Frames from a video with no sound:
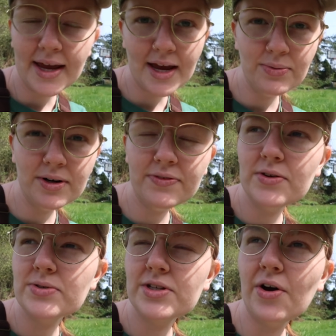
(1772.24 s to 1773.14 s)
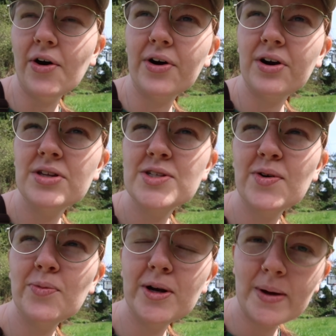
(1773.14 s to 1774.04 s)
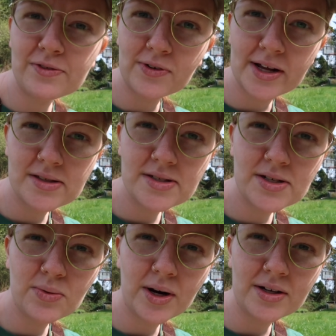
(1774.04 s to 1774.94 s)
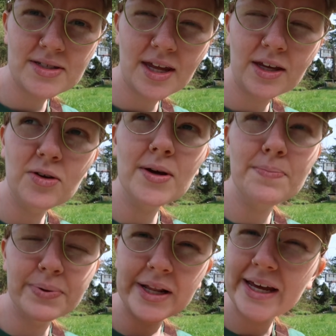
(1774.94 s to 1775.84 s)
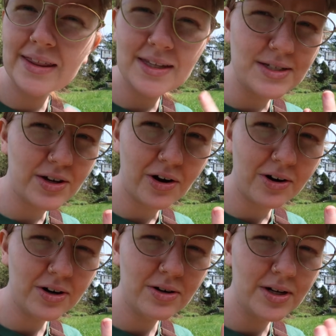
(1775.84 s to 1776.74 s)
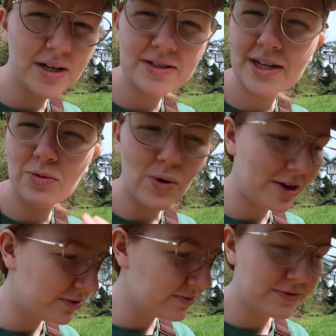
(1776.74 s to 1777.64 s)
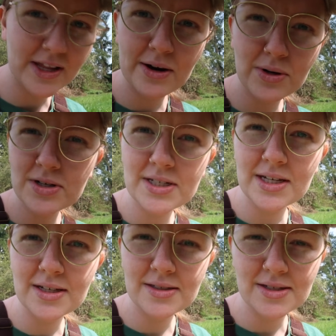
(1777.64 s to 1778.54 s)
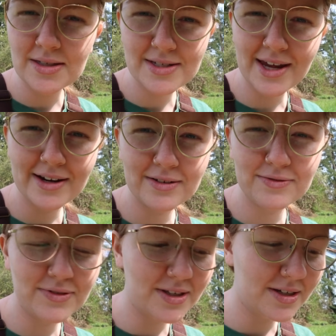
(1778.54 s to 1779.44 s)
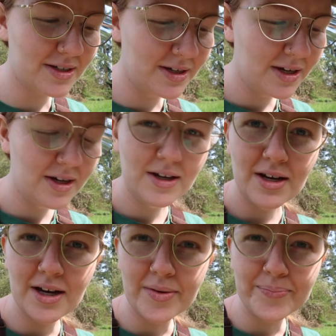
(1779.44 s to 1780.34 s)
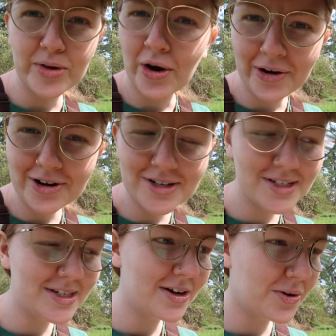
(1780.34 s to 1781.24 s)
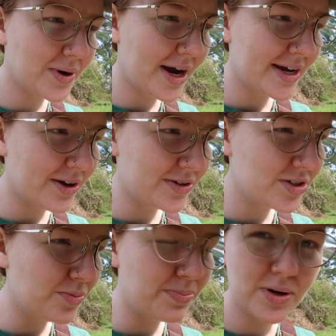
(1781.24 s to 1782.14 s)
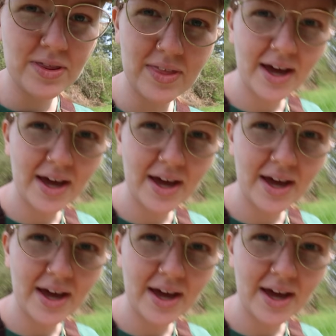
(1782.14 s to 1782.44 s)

And I had one of those cards from one of my friends to where it's like you can plant this card and it's like wildflower seeds inside of the um, card. So I also put